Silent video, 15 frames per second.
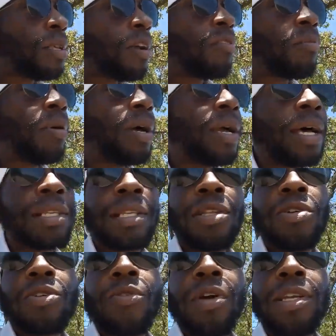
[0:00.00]
Everybody has a
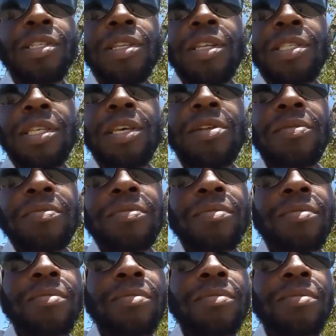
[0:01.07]
little craziness in them.
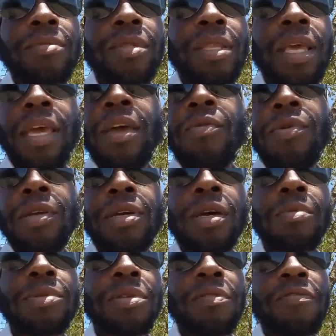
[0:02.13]
And when it
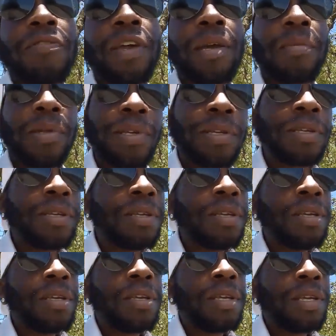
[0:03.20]
comes to the family,
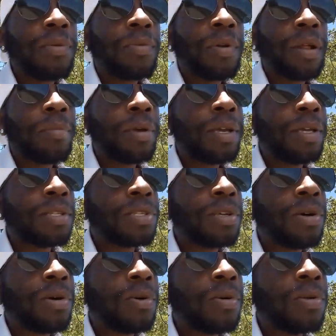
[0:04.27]
you know what I mean?
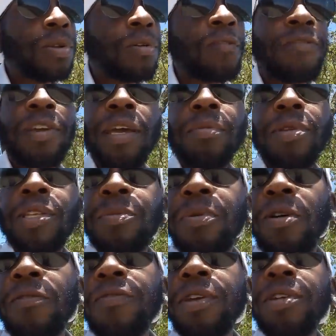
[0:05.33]
So no family is
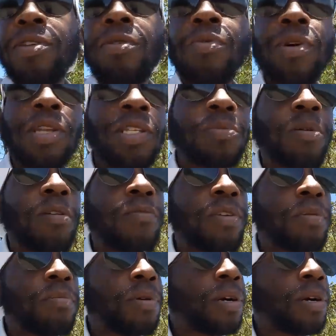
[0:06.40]
perfect. No one is perfect.